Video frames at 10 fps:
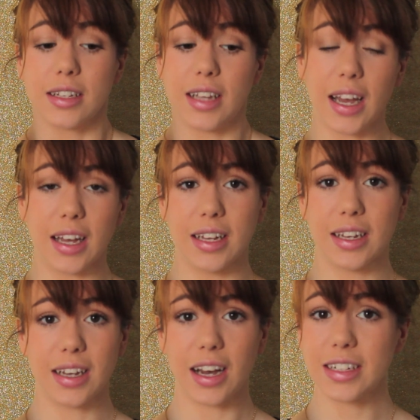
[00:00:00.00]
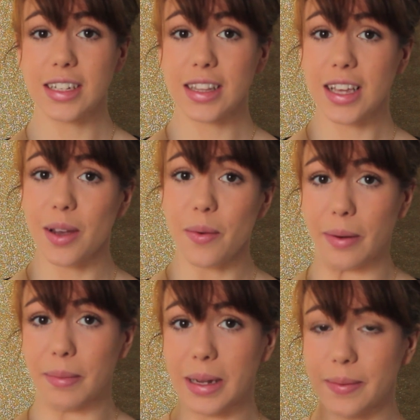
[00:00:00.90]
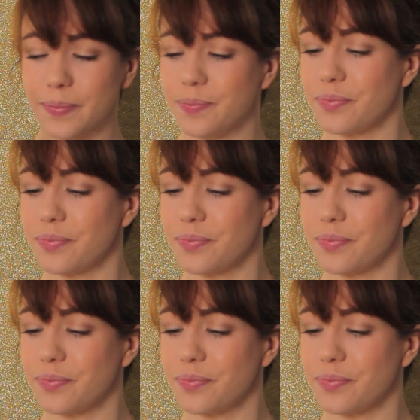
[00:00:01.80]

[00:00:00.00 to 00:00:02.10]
yeah, I didn't think it would be.